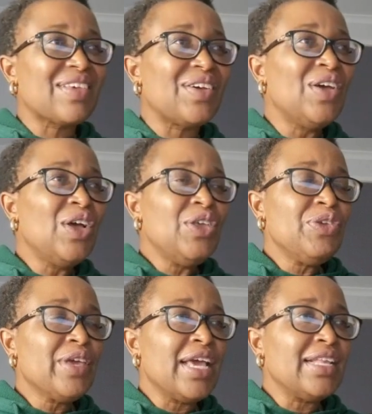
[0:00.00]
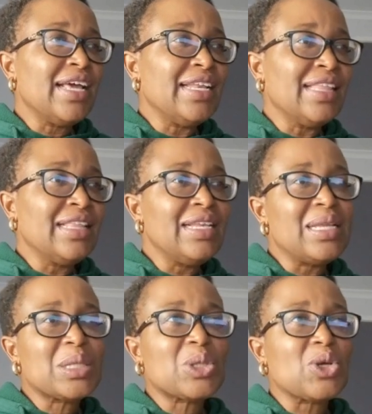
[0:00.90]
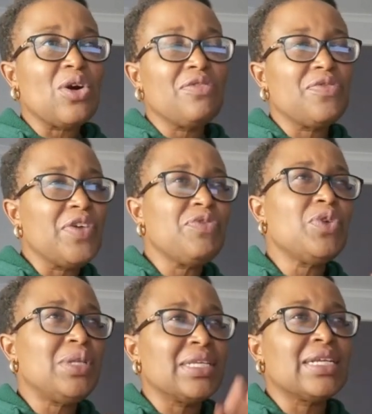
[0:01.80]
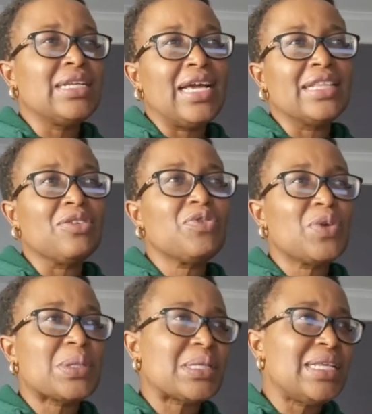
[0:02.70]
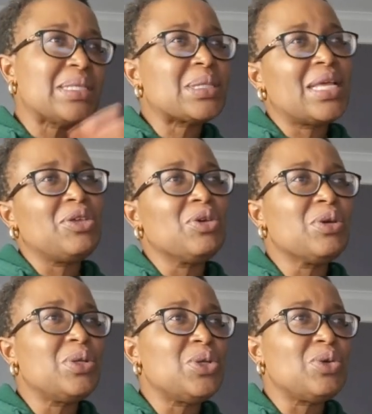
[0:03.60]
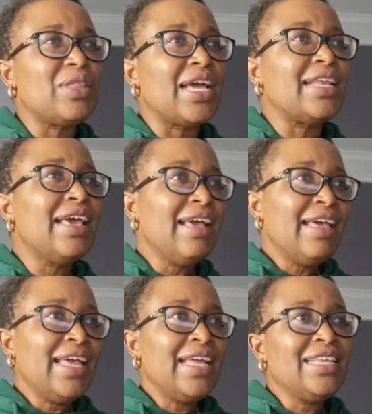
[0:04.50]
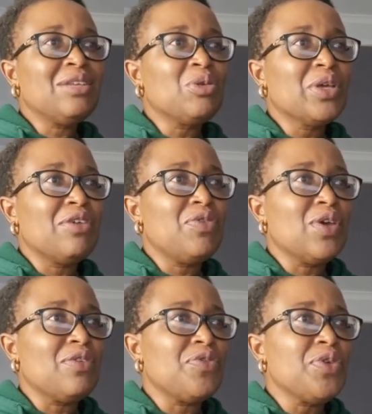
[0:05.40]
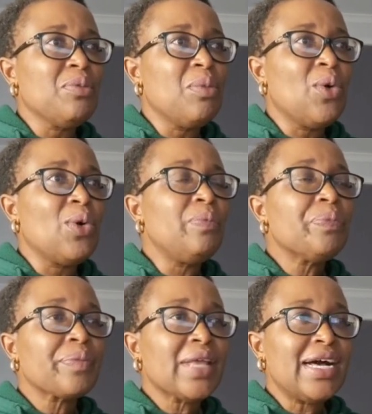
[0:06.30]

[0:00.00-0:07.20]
So you get another list of, if you didn't like the first list, then you could do that, and it will give you a few more